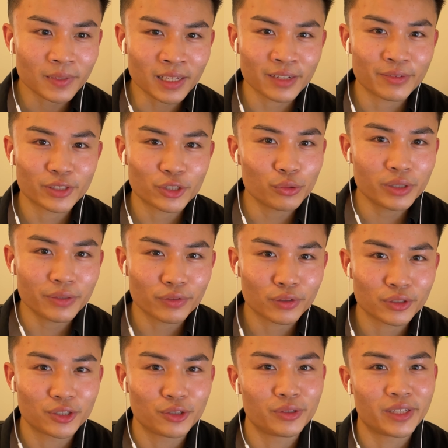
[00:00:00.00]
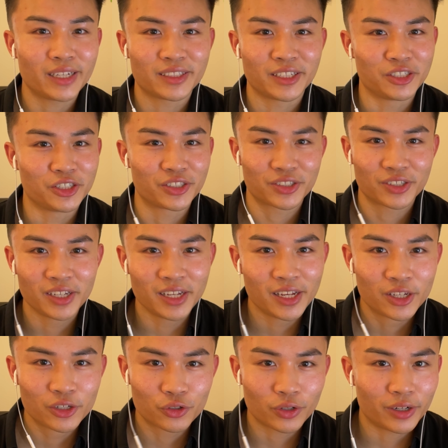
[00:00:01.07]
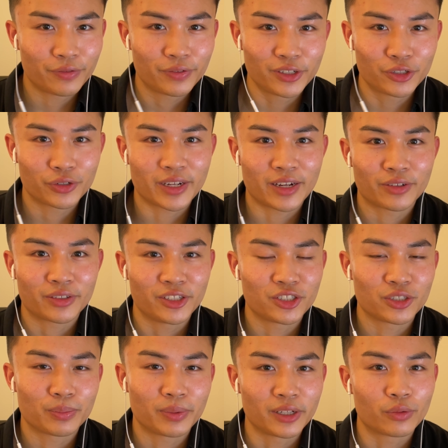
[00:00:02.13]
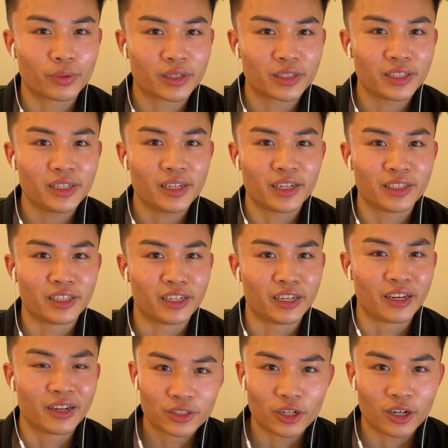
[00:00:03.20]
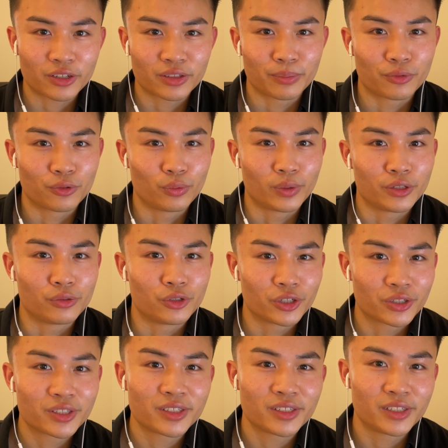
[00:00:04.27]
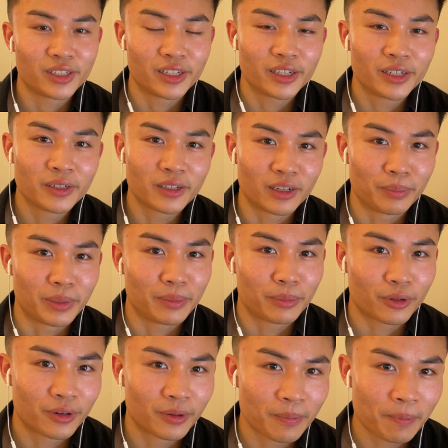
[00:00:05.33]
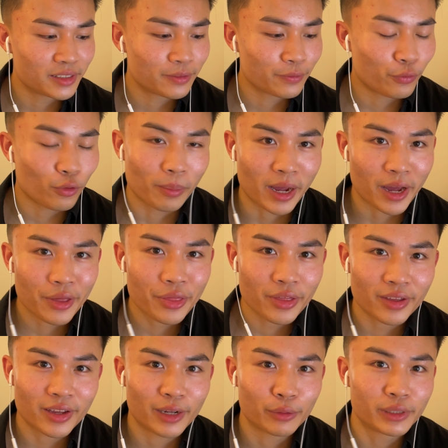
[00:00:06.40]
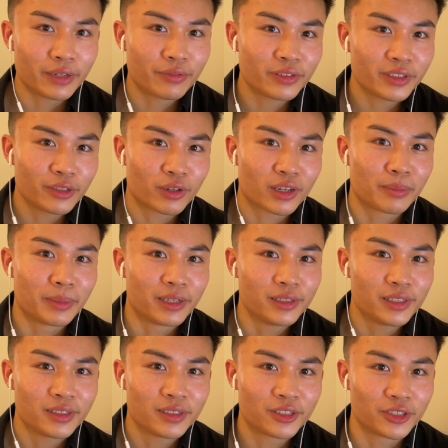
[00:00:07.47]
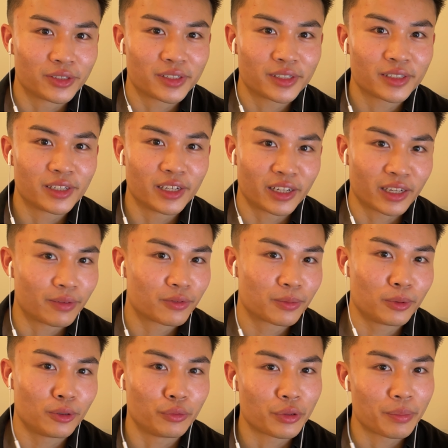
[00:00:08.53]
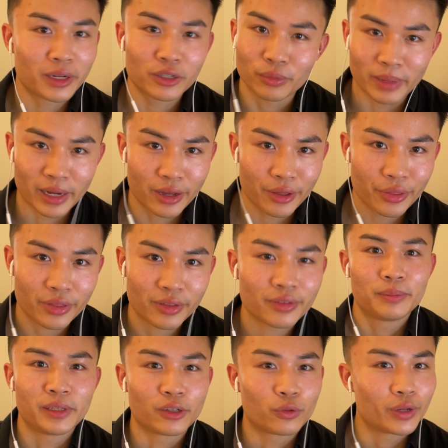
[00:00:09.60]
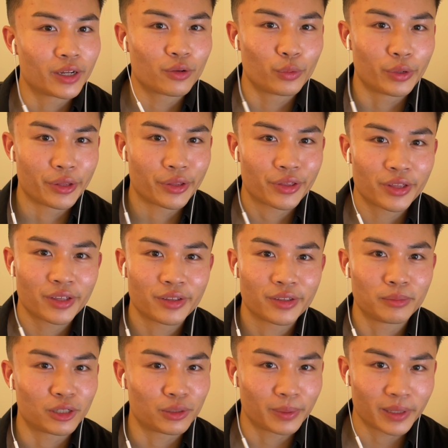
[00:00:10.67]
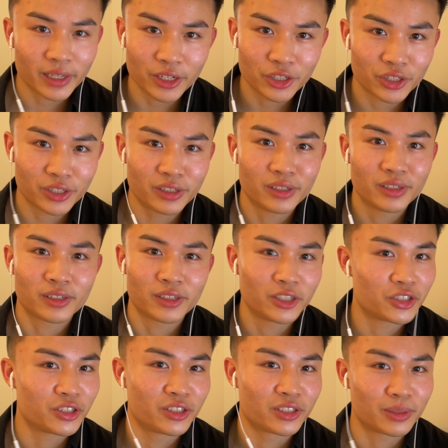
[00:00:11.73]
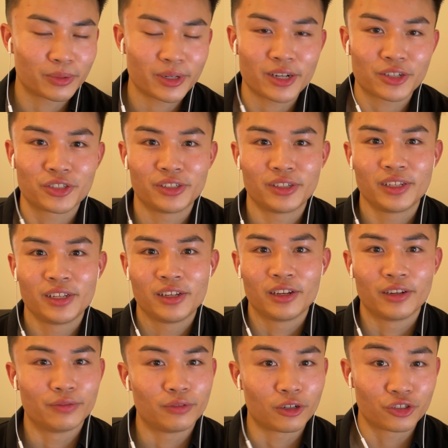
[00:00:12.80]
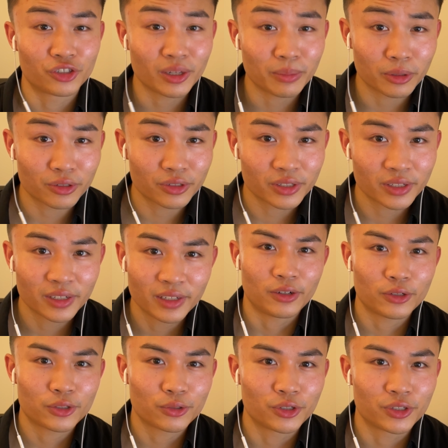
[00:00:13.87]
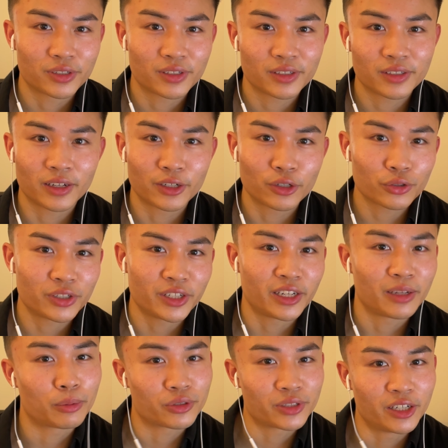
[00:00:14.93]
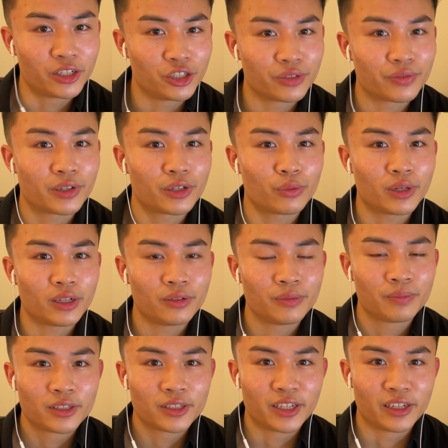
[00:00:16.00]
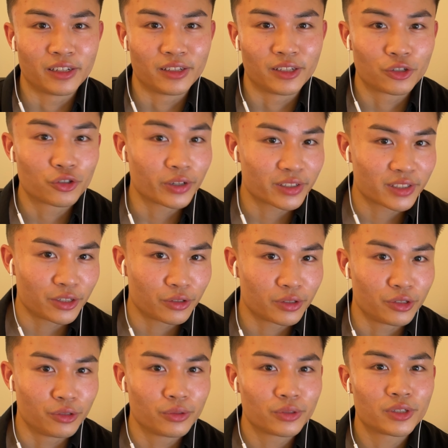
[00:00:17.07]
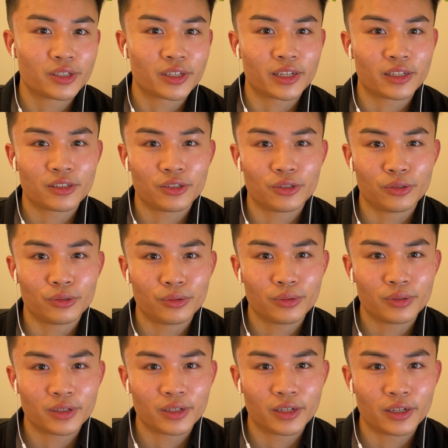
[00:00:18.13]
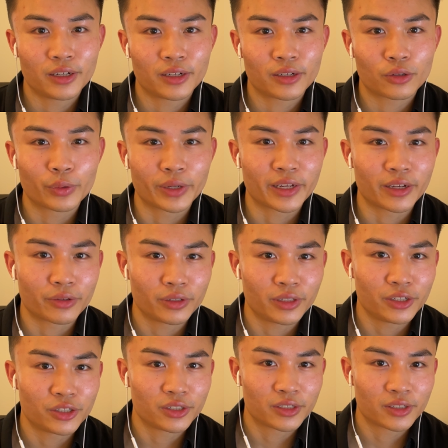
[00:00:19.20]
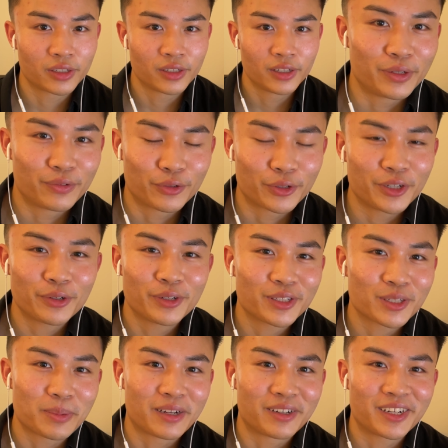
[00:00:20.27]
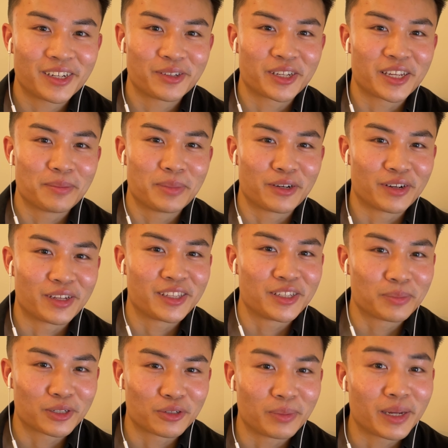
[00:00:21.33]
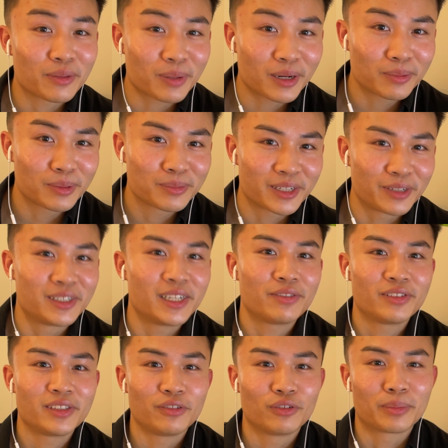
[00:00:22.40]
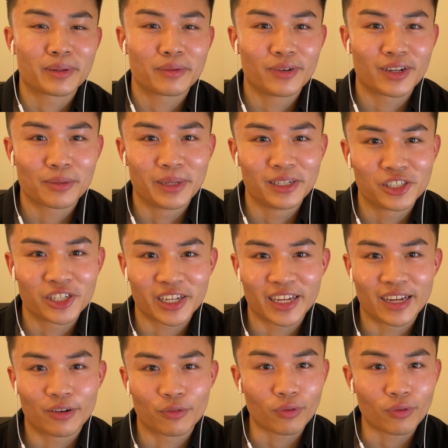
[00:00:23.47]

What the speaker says: if it's too difficult to do that, then just try to finish your calculations pretty quickly and then talk them through what you just did on paper. For math, I would definitely recommend just getting comfortable with mental math, being quick with multiplication, addition and subtraction of large numbers, also just understanding percentages very well, and the tricks that you can use to get to quick calculations. If you're curious about how to get better at these mental math problems, I definitely recommend checking out